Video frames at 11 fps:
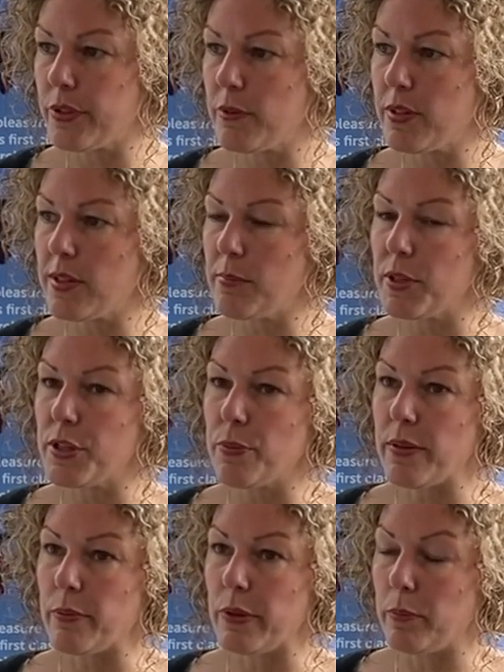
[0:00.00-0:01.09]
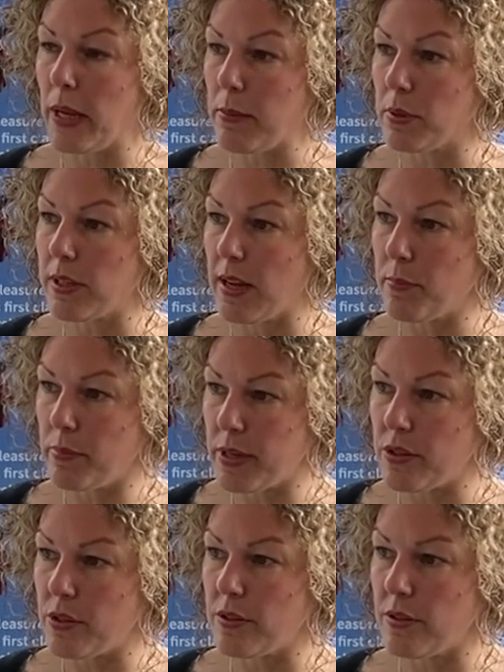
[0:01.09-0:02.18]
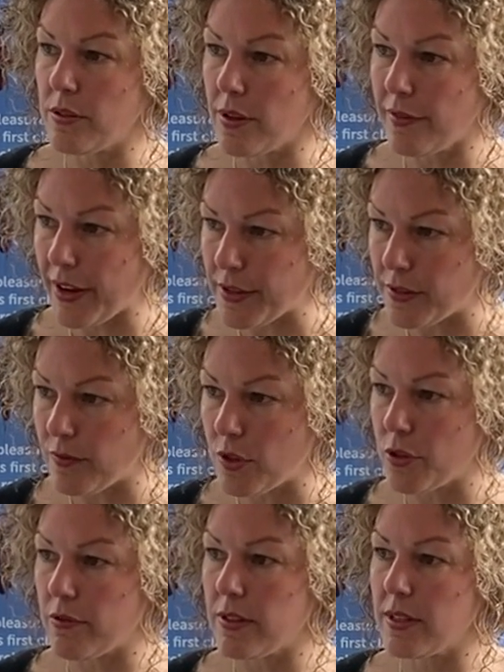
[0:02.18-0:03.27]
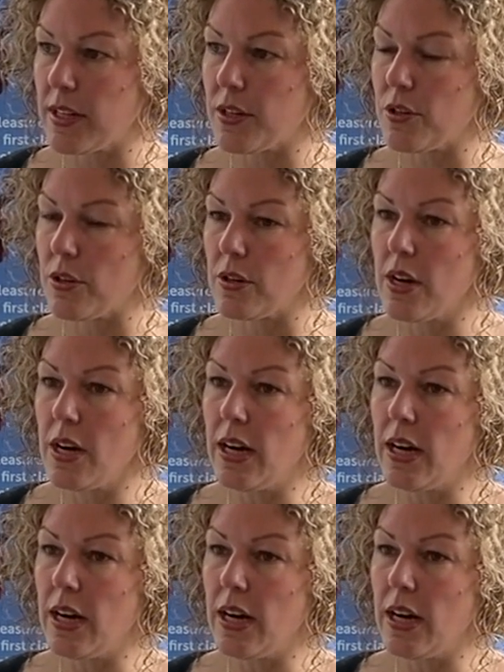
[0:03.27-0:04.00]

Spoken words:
to establish whether we'll be able to get permission to serve out of the jurisdiction,